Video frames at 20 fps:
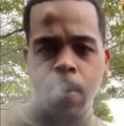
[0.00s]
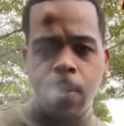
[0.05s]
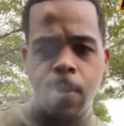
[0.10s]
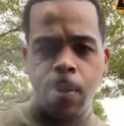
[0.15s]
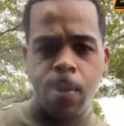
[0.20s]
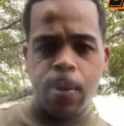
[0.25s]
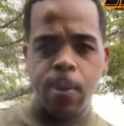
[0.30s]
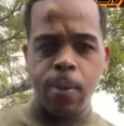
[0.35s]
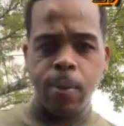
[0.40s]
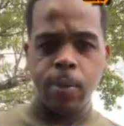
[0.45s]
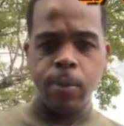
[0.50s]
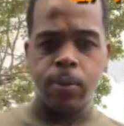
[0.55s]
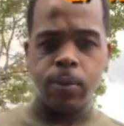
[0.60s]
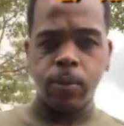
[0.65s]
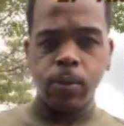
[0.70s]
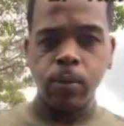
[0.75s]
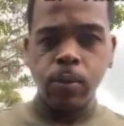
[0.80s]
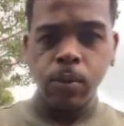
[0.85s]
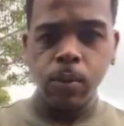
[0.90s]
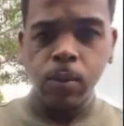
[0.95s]

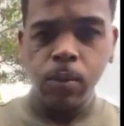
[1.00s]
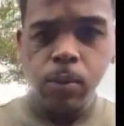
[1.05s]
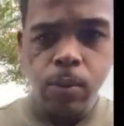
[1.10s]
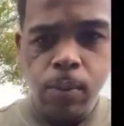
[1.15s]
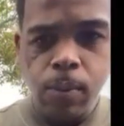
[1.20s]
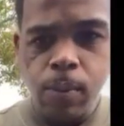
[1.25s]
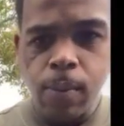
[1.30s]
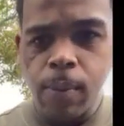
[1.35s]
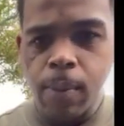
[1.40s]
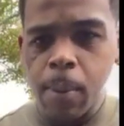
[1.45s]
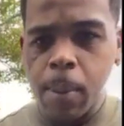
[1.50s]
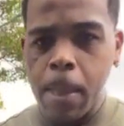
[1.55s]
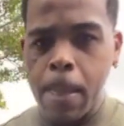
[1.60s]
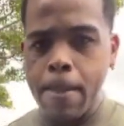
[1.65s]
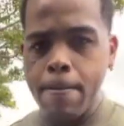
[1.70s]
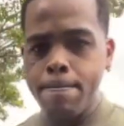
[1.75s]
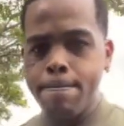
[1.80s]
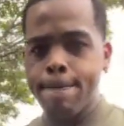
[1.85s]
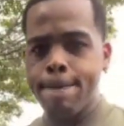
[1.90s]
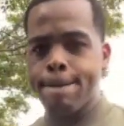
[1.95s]

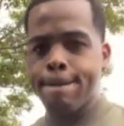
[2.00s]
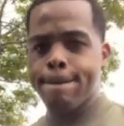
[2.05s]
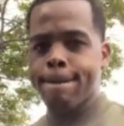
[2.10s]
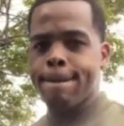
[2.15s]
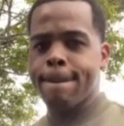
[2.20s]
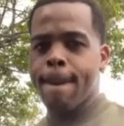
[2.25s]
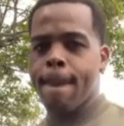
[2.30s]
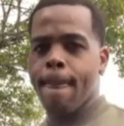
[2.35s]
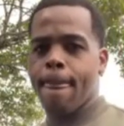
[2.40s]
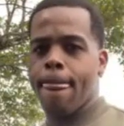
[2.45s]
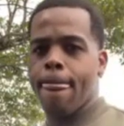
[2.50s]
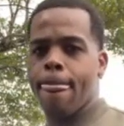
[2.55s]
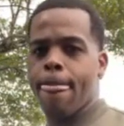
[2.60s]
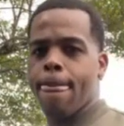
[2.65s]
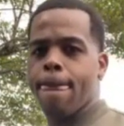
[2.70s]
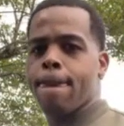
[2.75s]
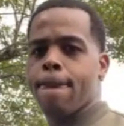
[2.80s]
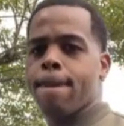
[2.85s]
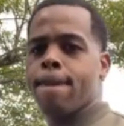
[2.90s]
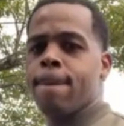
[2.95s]

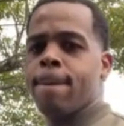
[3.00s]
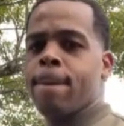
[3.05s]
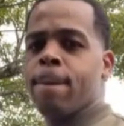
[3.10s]
Nothing is said.